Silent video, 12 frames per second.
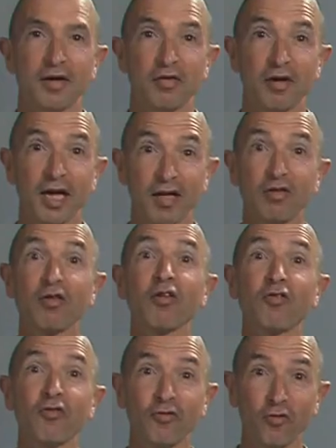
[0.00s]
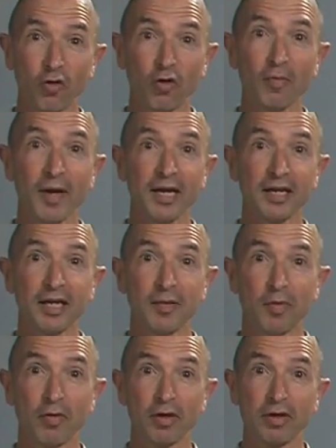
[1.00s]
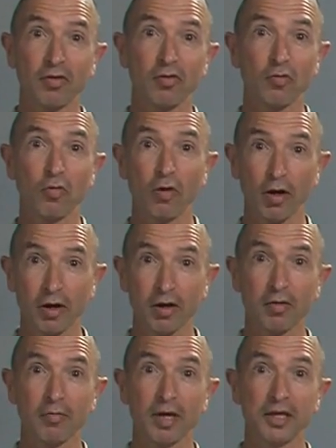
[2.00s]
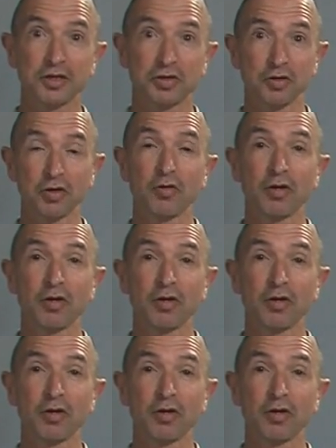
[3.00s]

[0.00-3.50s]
Okay, so the 4 main key points. 1, make sure you